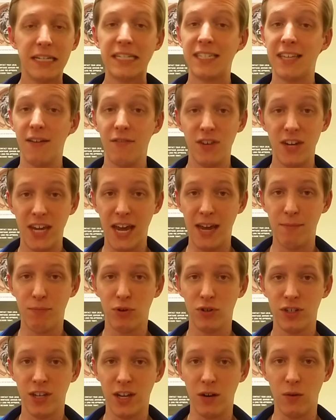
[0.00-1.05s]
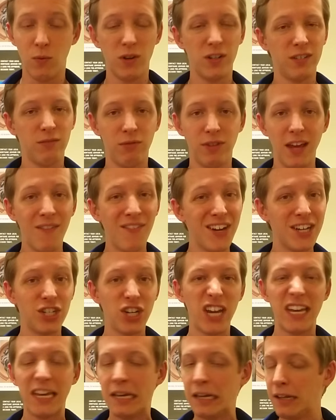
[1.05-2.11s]
to 78%, whereas with
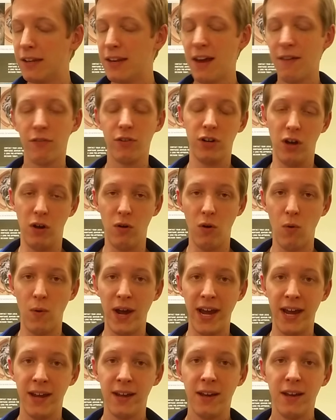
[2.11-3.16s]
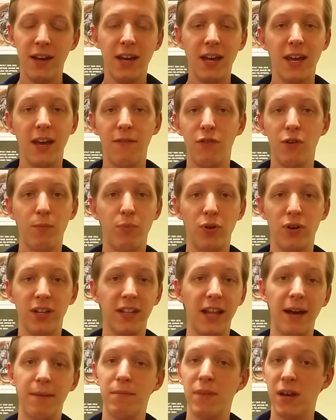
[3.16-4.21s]
FHA, it'll never go away if you're putting
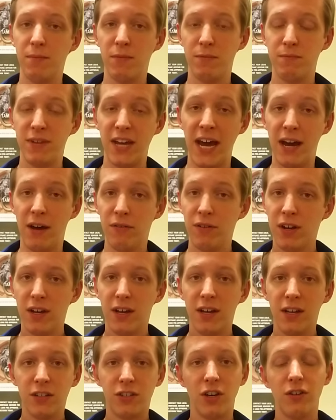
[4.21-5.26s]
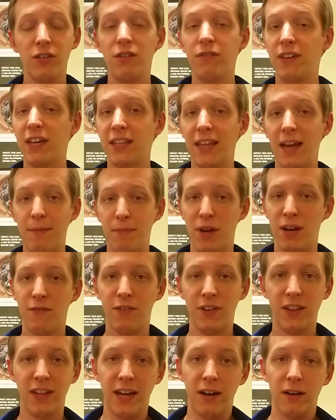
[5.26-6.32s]
that minimum down. So you get that
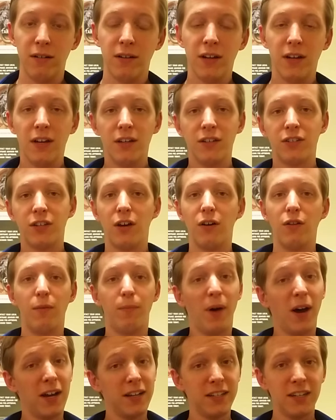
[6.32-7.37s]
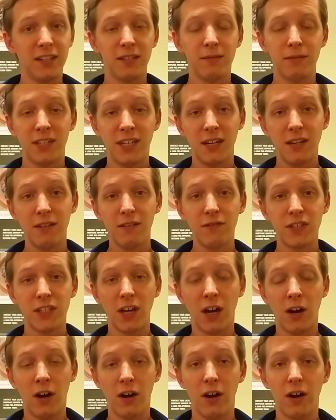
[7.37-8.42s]
benefit there. So the positives
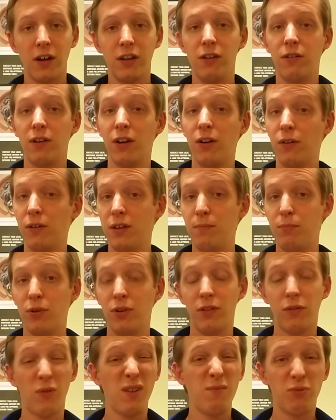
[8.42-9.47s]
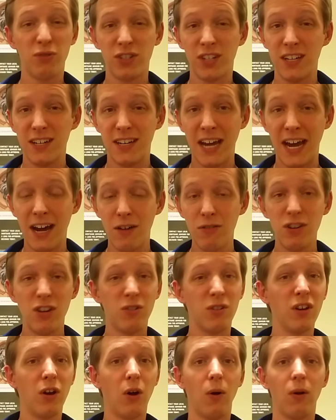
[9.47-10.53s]
are you can only put 3% down, you
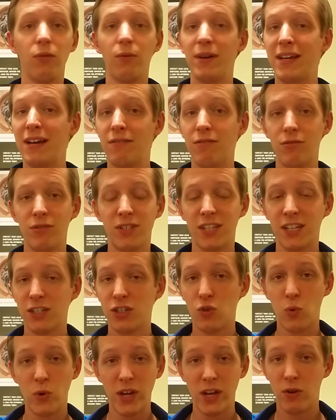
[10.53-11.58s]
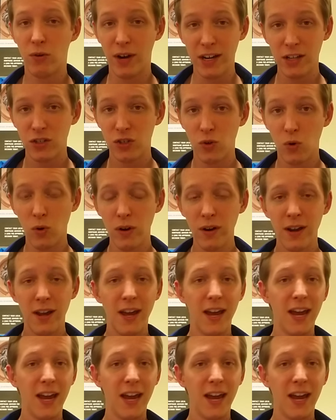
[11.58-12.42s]
can go all the way down to a 620 credit score,